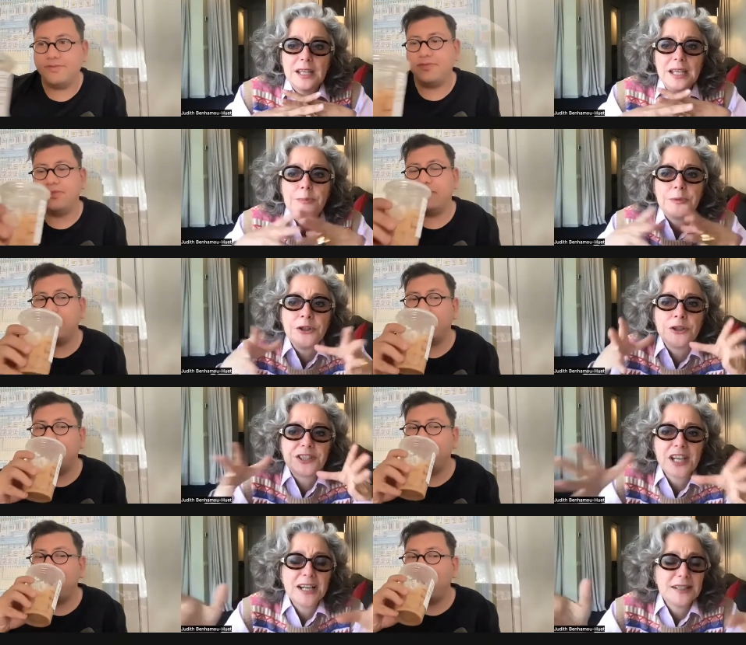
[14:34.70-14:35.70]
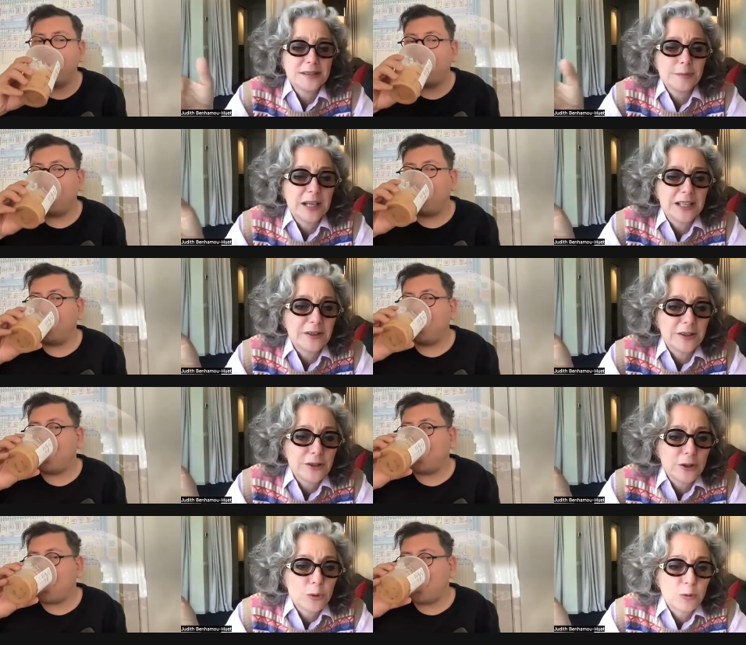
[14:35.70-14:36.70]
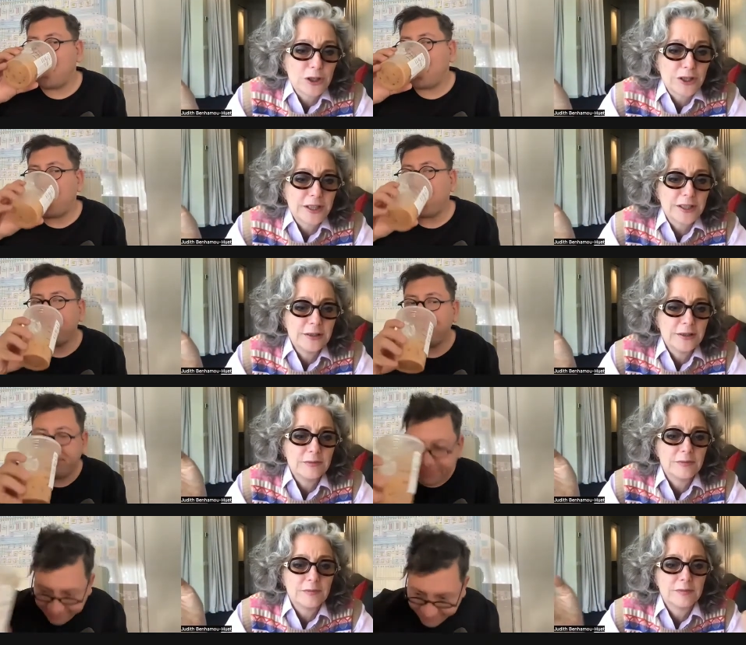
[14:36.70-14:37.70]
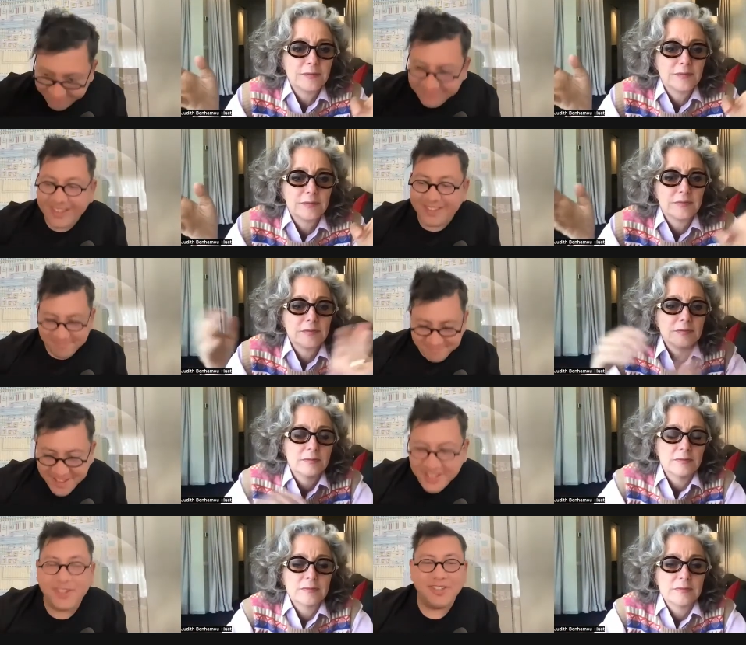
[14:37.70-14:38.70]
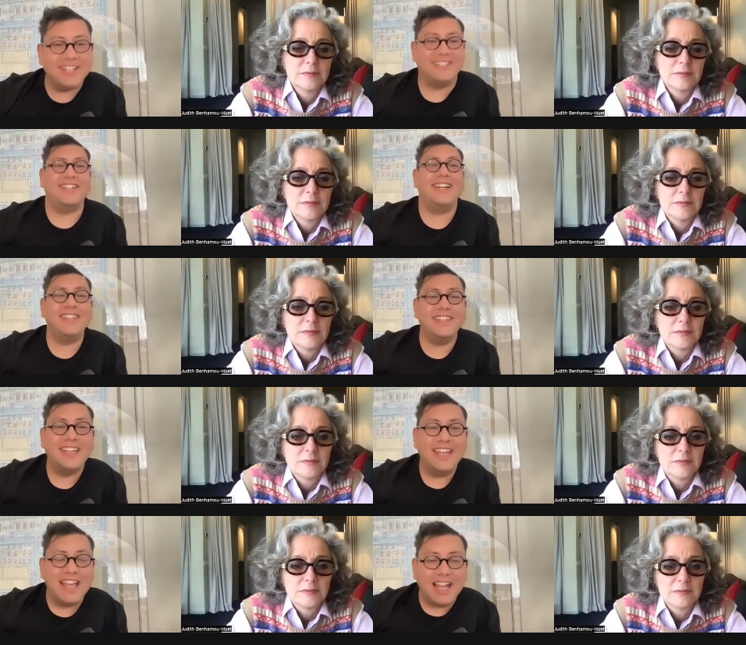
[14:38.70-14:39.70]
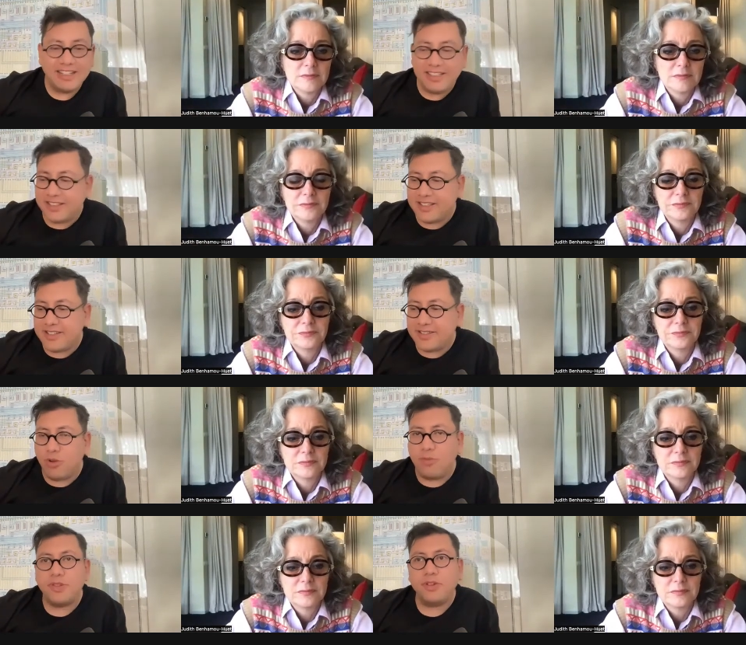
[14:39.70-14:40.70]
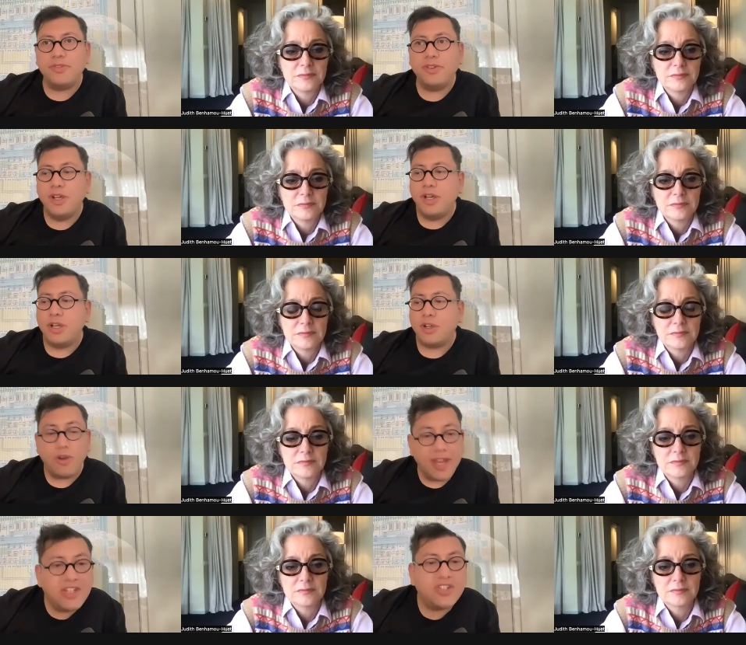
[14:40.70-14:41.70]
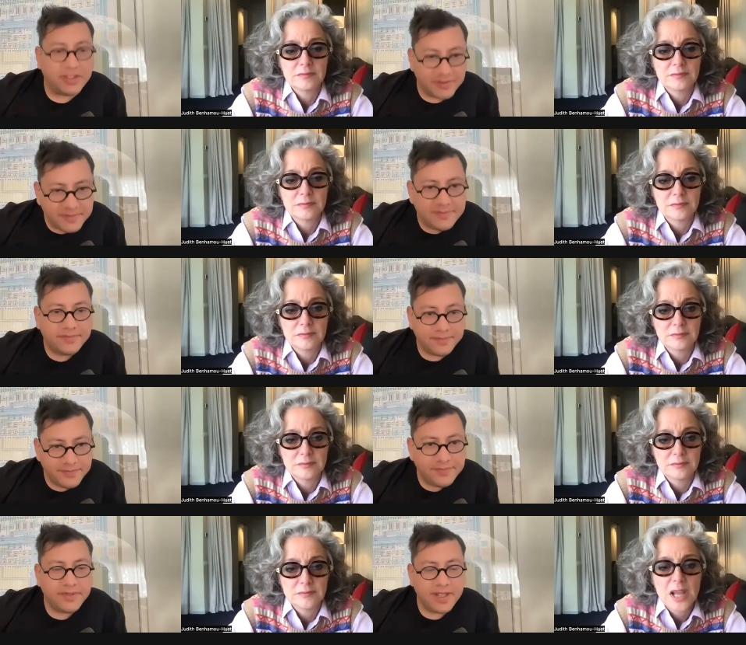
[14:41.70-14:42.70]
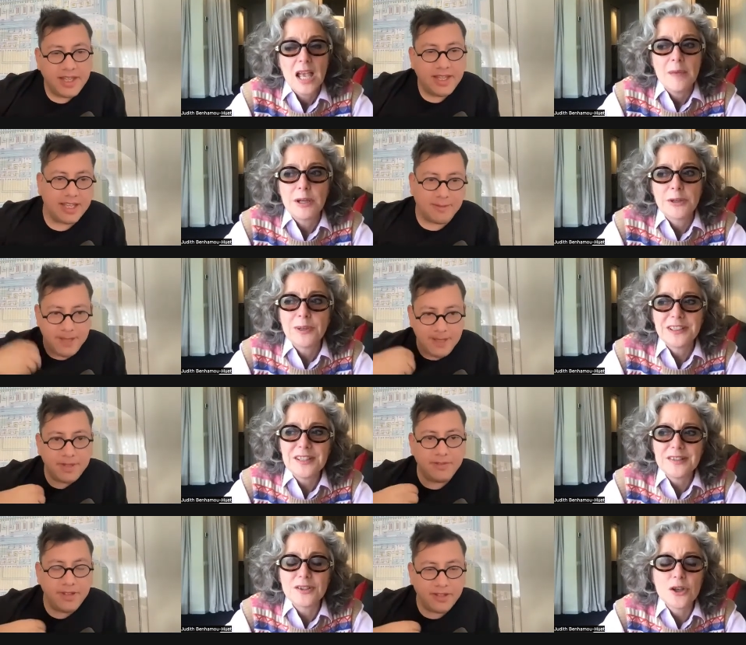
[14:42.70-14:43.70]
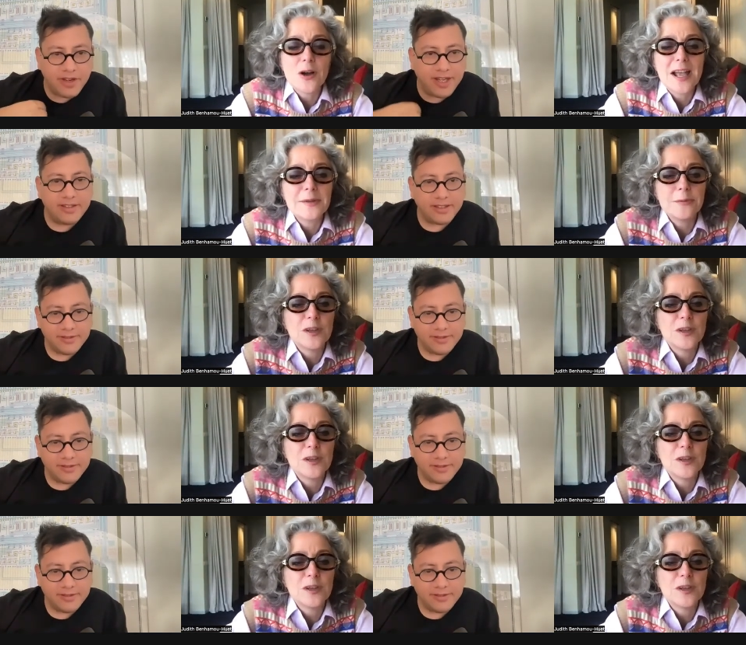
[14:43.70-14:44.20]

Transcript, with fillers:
Speaker 1: hypnotized by uh, your work huh
Speaker 2: thank you yes i think i think there's this moment of connection like but what is your aim